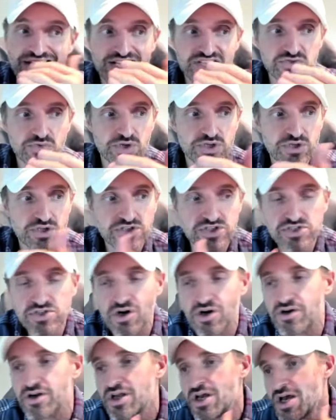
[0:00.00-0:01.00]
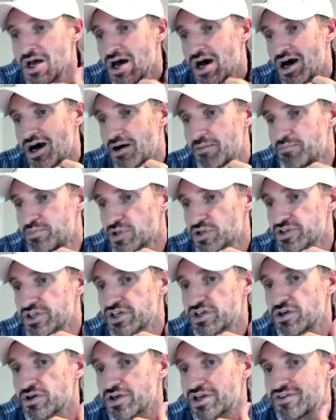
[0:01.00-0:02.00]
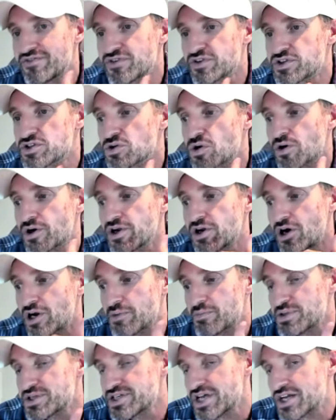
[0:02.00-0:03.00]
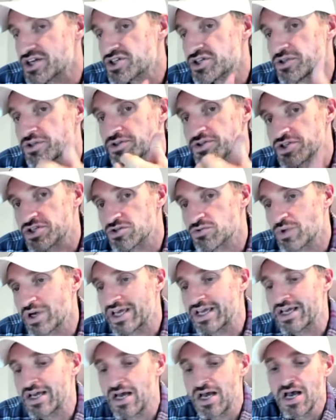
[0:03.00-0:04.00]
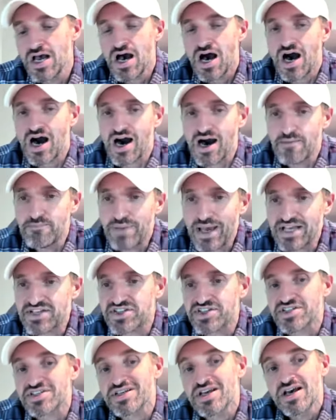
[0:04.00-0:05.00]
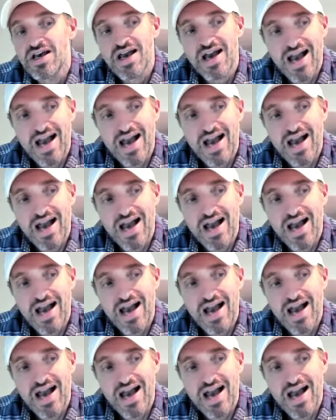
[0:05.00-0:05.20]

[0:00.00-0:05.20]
And that's when you can start uh, building your inventory on a potential swing uh, basis.